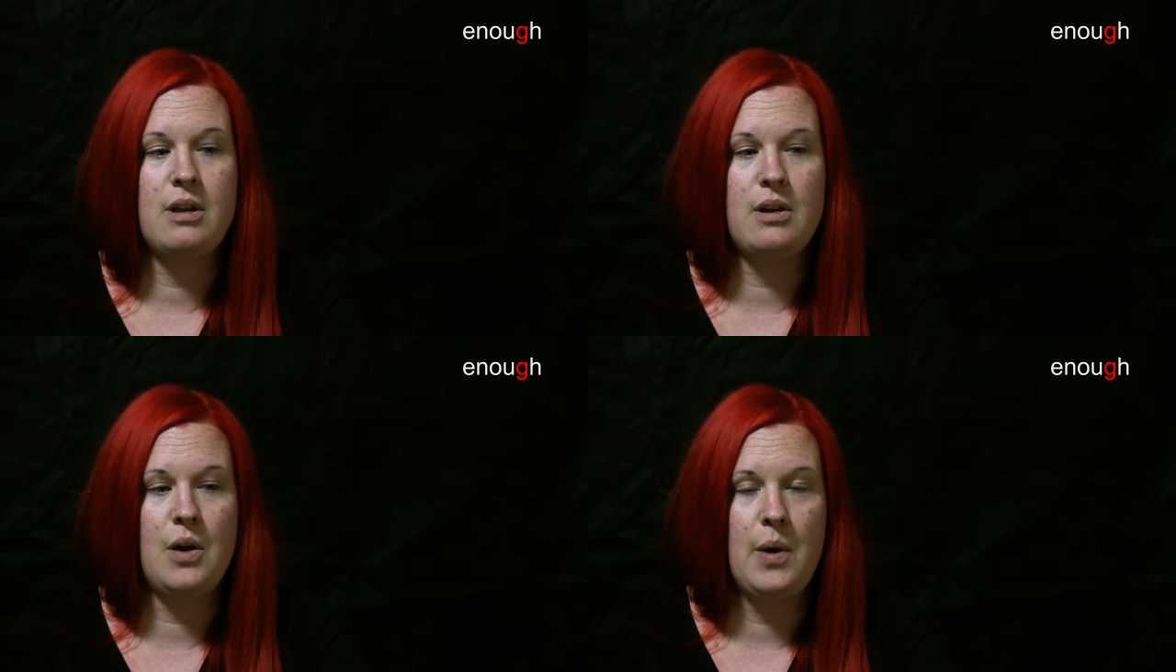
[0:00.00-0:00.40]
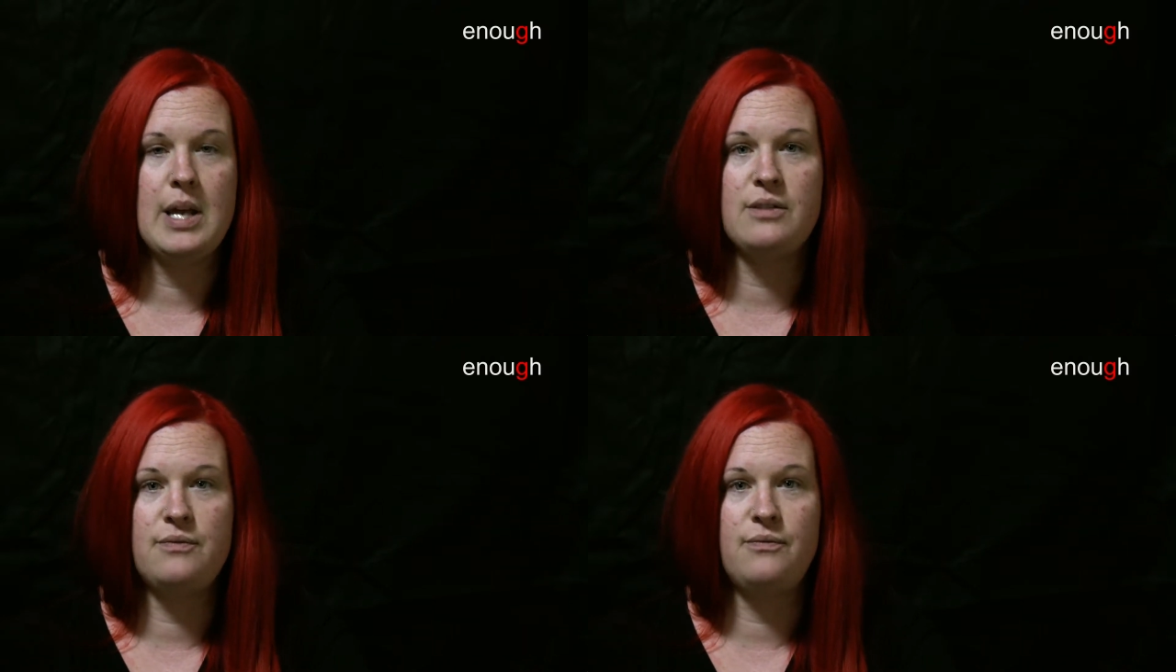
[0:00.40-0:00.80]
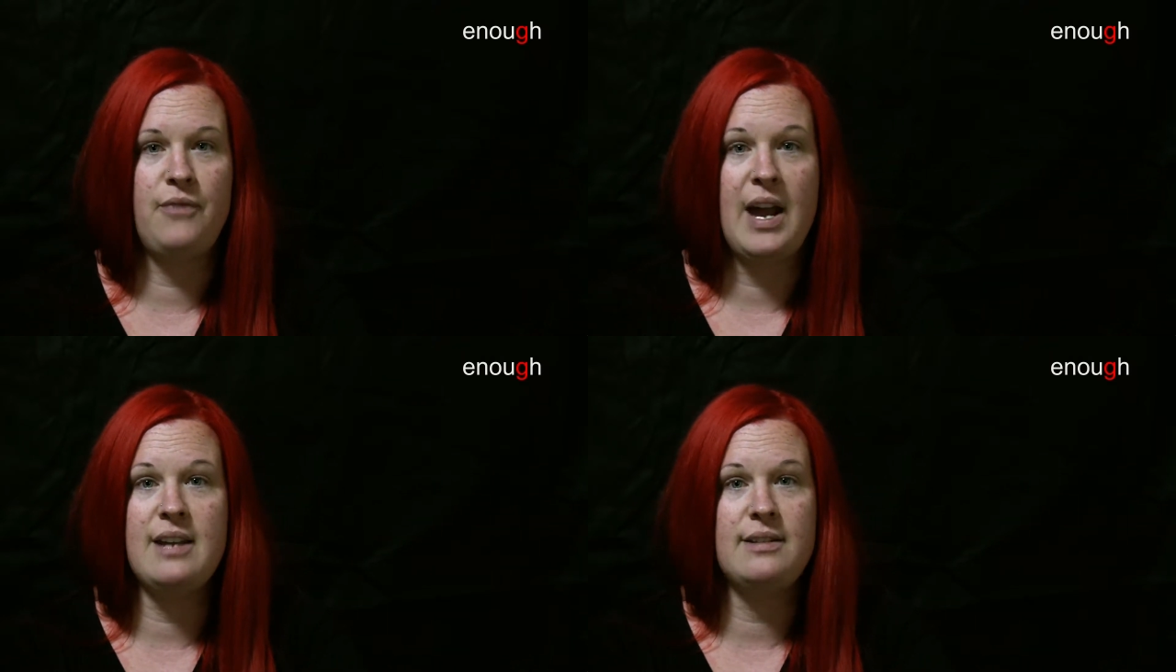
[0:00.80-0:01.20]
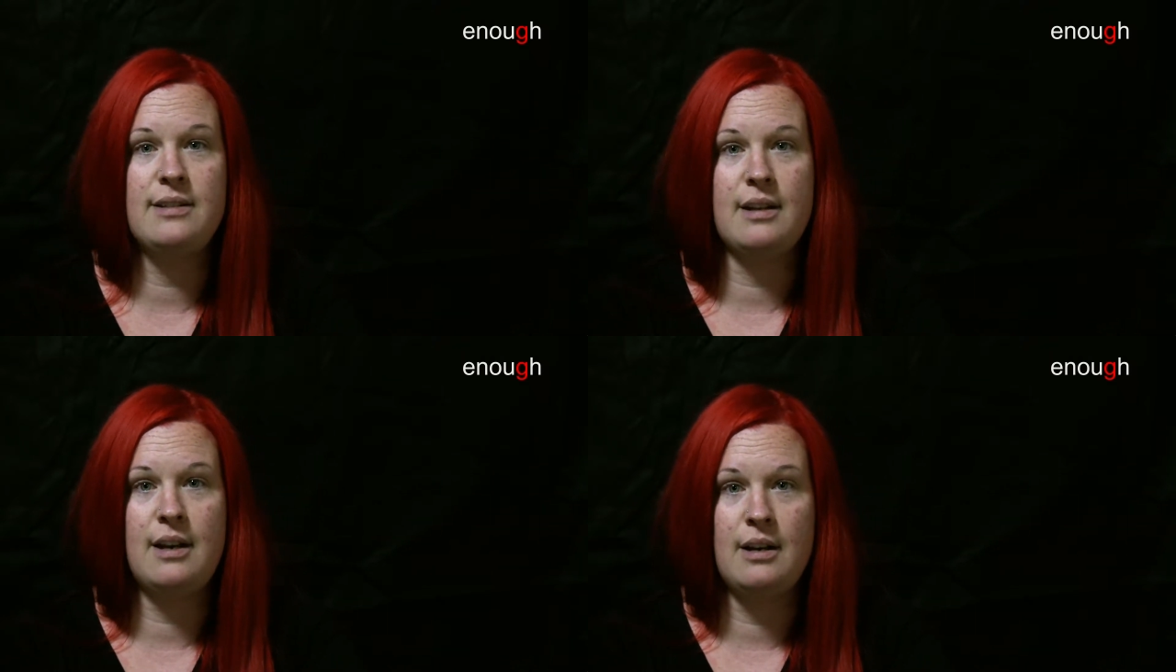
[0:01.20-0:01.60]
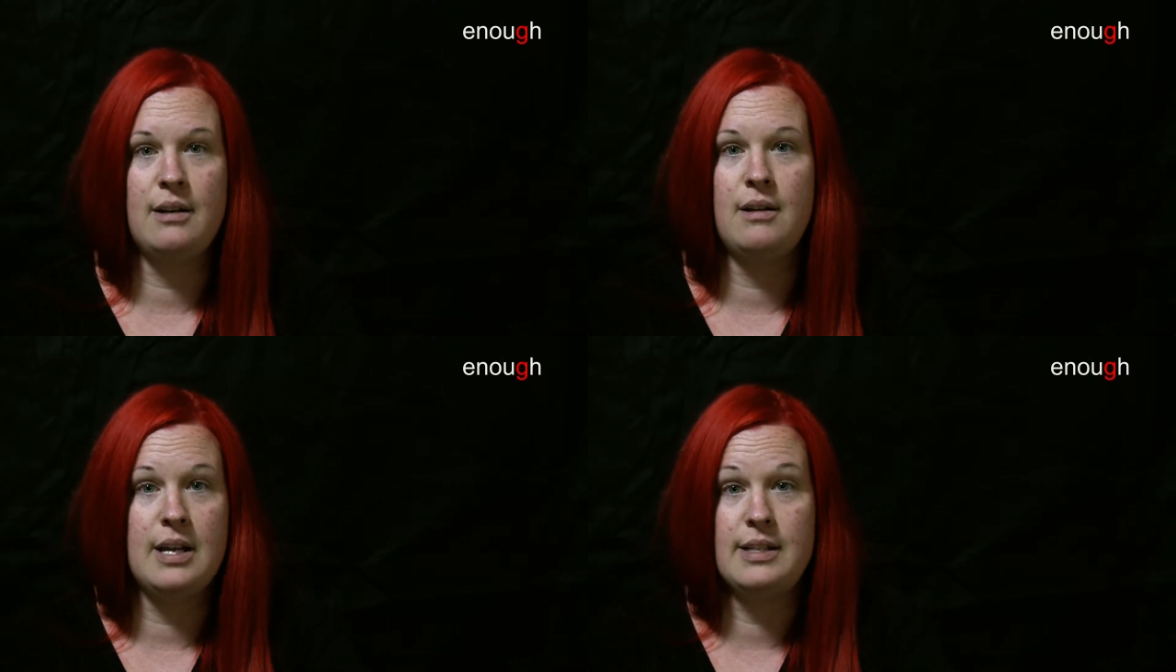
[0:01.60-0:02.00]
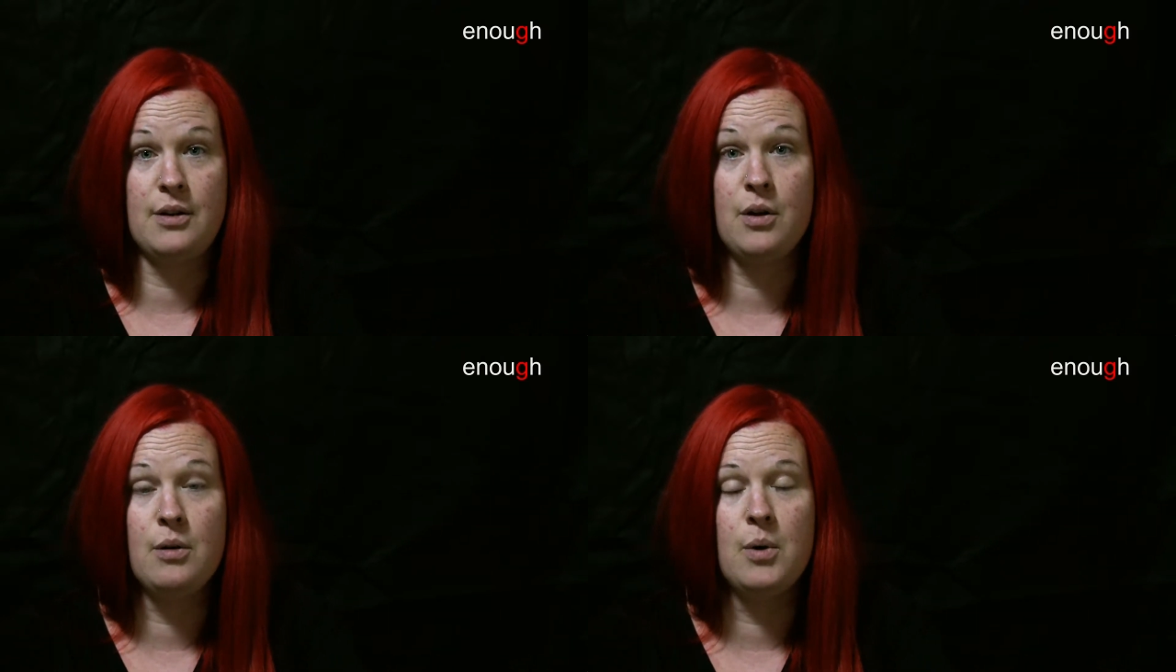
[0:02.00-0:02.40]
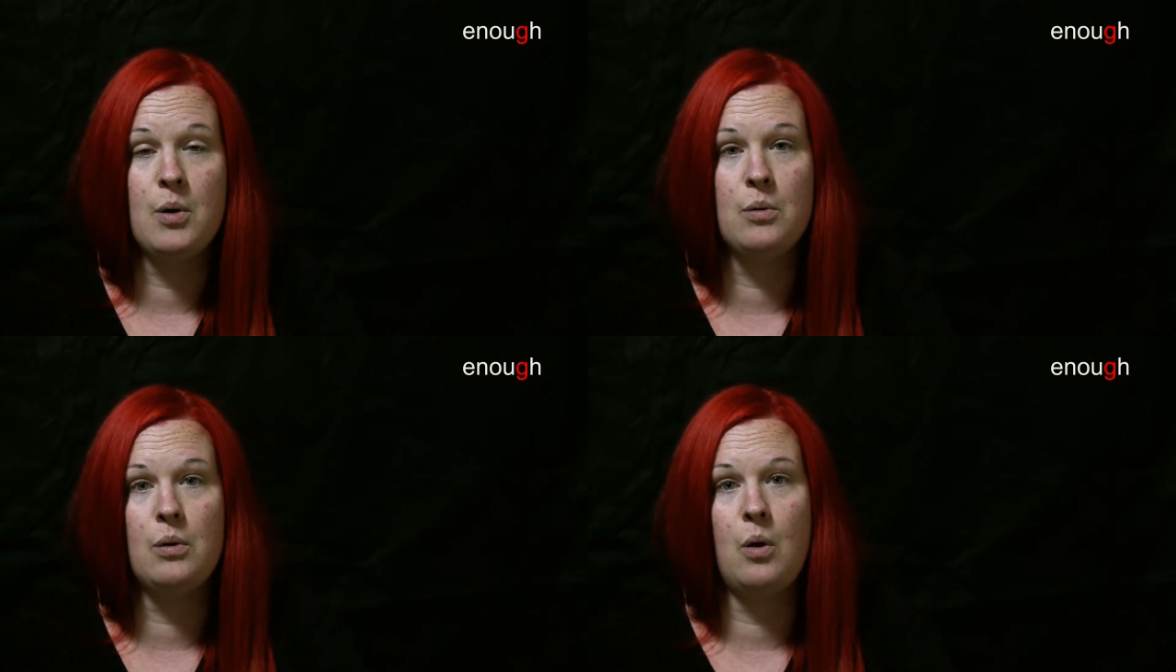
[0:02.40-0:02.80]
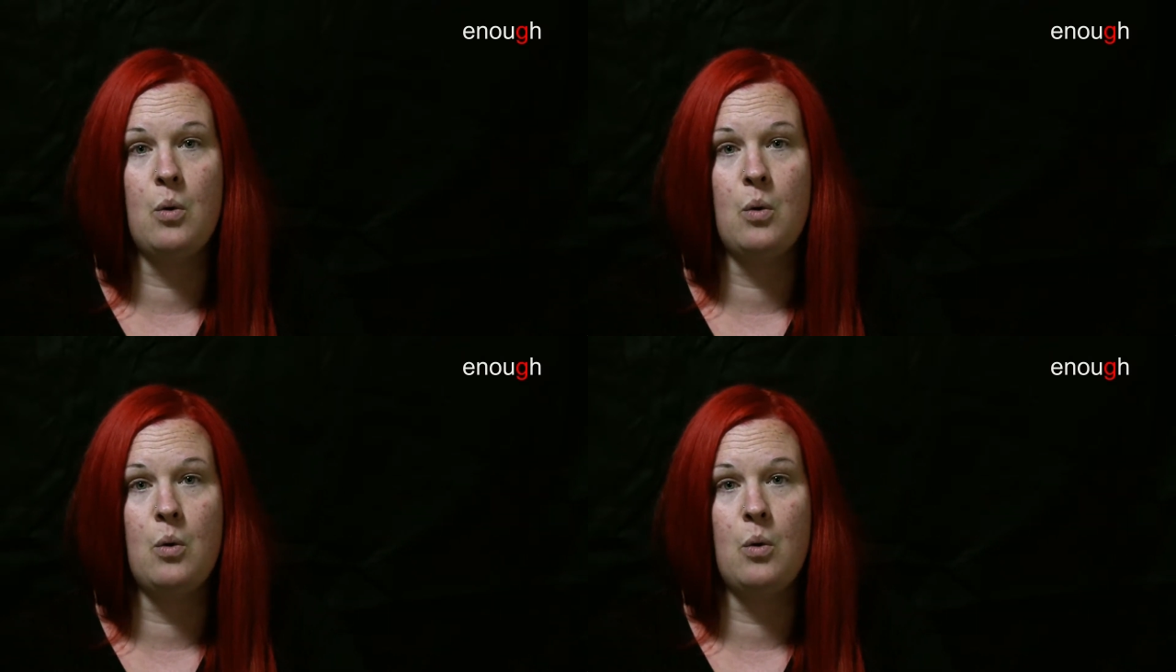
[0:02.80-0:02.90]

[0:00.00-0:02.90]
you know, his face in his cereal bowl